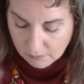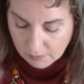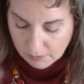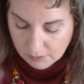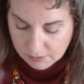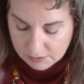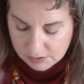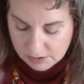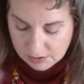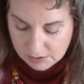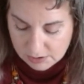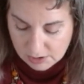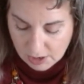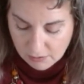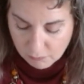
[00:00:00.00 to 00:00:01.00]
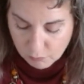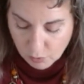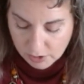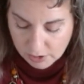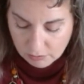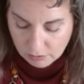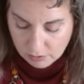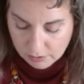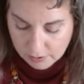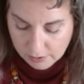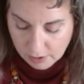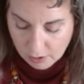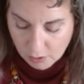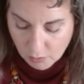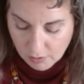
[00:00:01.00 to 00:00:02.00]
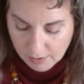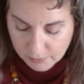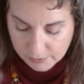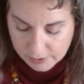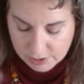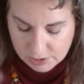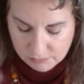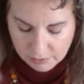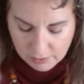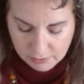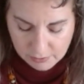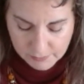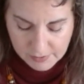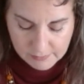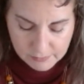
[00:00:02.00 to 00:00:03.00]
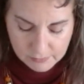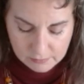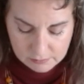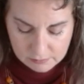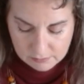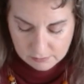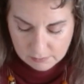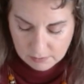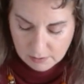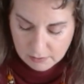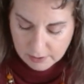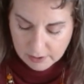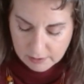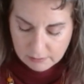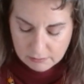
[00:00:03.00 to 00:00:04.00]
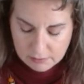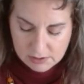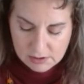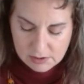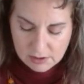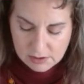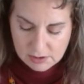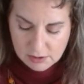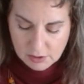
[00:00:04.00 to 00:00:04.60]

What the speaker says: is kind of what you learn in cooperation with other people. All right, let's get